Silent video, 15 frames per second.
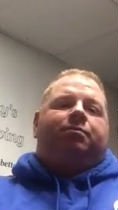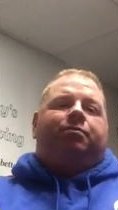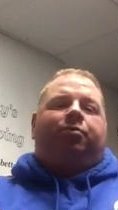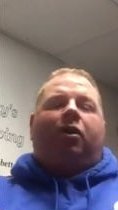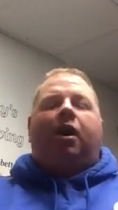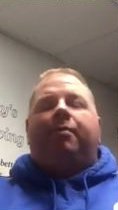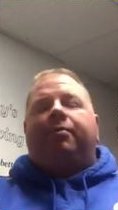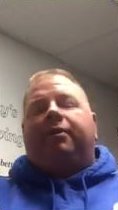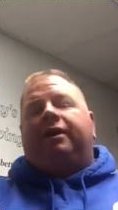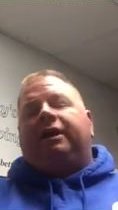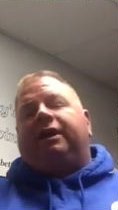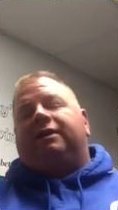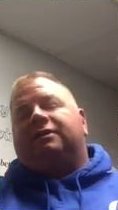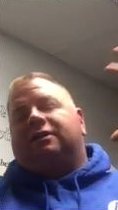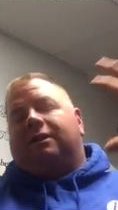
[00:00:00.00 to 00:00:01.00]

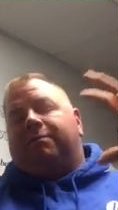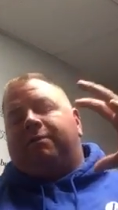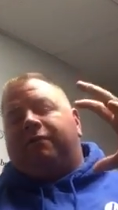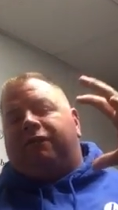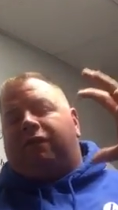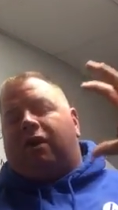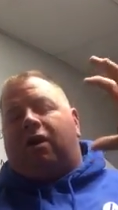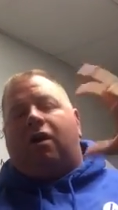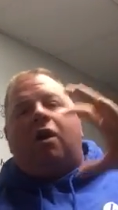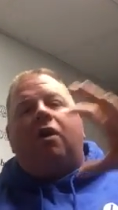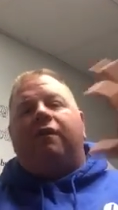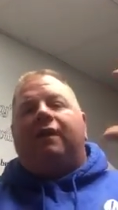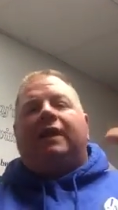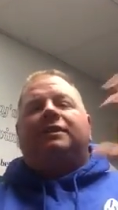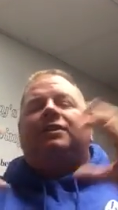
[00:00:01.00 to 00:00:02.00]
property, slip and fall,
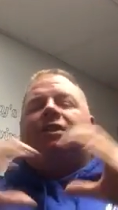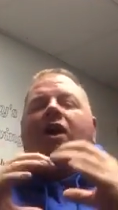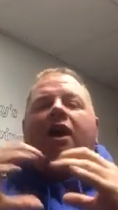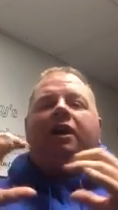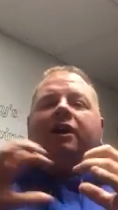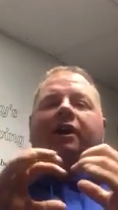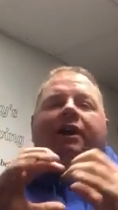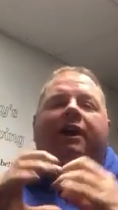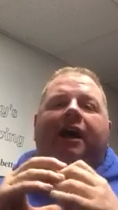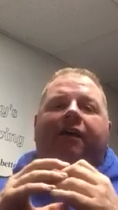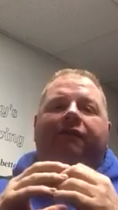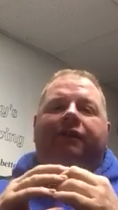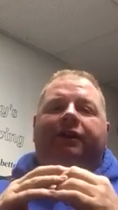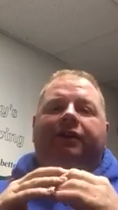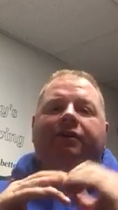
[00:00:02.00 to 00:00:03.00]
all, that's not going to
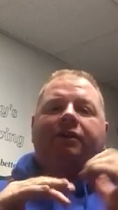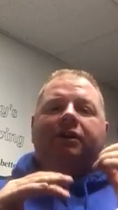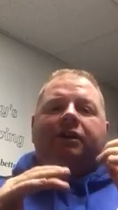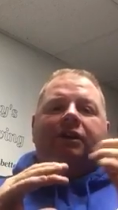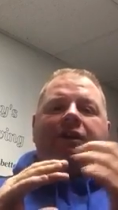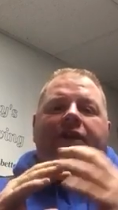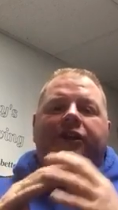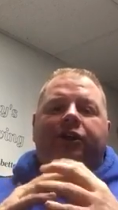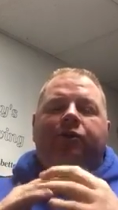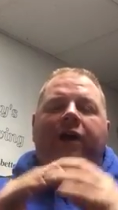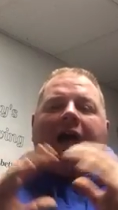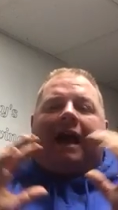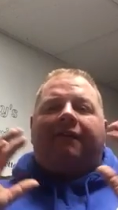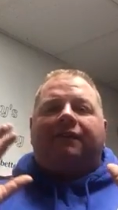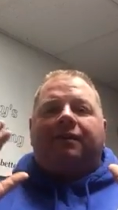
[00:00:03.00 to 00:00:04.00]
cover you. You
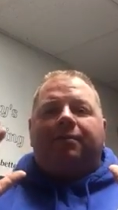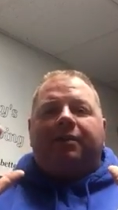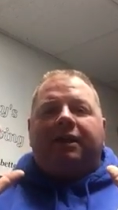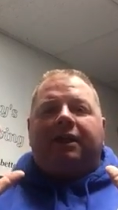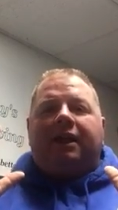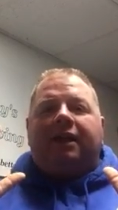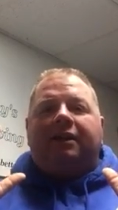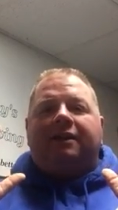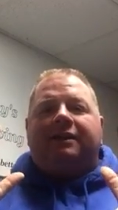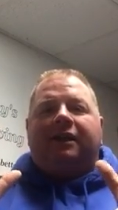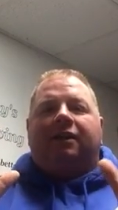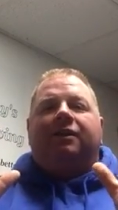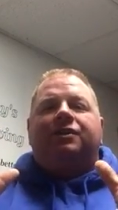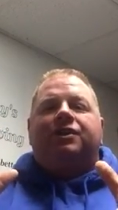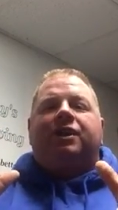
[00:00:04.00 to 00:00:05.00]
have to be
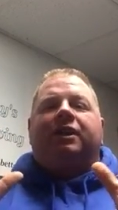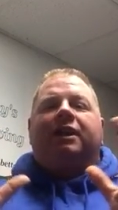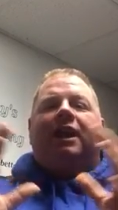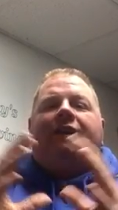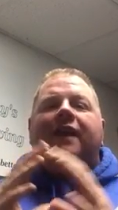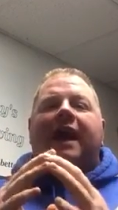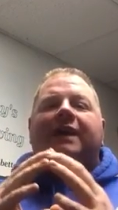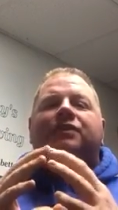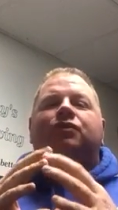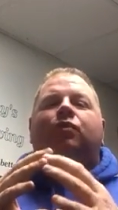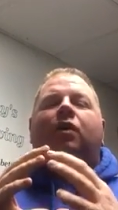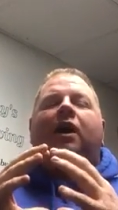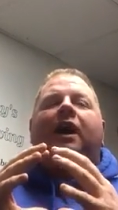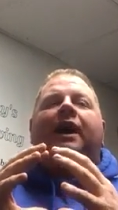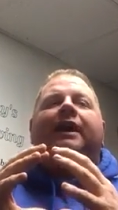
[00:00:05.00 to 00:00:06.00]
diligent. And that's
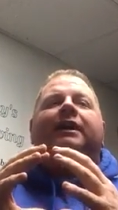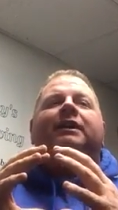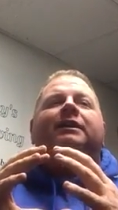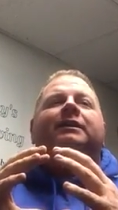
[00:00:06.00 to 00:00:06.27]
why